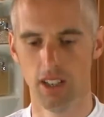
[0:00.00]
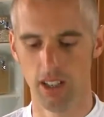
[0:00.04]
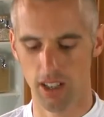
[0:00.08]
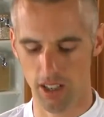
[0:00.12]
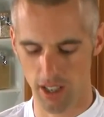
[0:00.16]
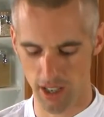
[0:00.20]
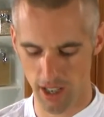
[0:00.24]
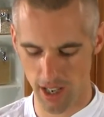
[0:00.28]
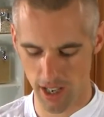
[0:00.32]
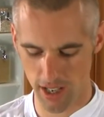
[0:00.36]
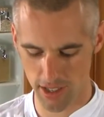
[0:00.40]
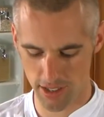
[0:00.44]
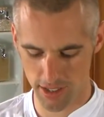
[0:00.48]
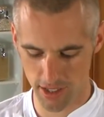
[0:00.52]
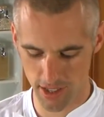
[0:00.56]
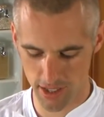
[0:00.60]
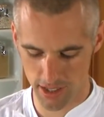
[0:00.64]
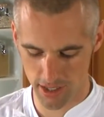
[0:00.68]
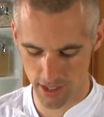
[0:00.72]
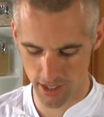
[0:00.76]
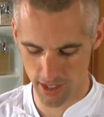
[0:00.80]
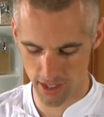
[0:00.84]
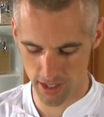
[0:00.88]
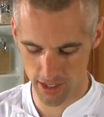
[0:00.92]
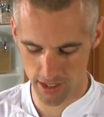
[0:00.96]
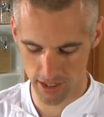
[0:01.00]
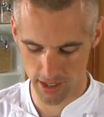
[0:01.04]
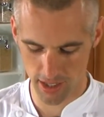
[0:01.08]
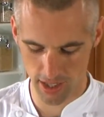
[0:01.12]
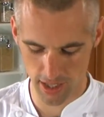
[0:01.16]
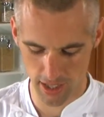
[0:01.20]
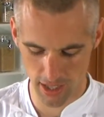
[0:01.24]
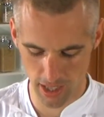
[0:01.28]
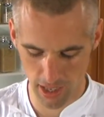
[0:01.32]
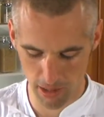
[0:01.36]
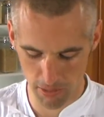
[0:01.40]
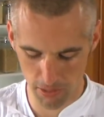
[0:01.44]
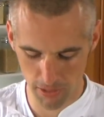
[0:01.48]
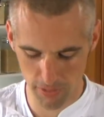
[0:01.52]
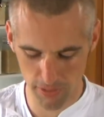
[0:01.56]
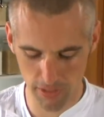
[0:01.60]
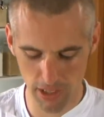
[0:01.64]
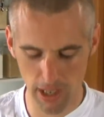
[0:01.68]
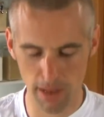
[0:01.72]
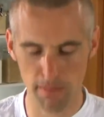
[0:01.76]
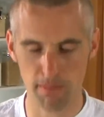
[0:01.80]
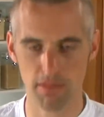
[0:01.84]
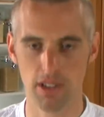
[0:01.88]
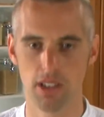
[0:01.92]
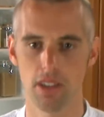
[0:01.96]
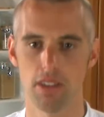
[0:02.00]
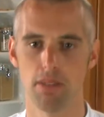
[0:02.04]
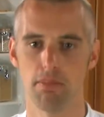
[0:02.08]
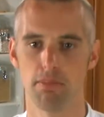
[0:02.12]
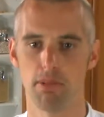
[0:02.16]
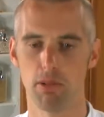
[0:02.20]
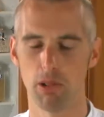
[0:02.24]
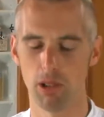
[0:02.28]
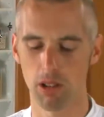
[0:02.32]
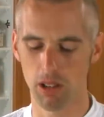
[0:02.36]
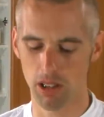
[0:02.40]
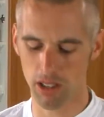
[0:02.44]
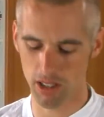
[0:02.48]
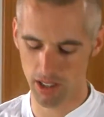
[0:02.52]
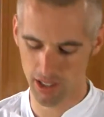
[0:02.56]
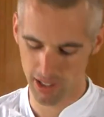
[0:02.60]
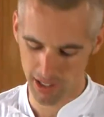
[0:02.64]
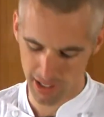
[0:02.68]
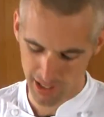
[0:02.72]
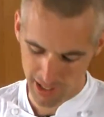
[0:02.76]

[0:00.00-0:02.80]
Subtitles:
Okay, so as you can see now we've come to the boil.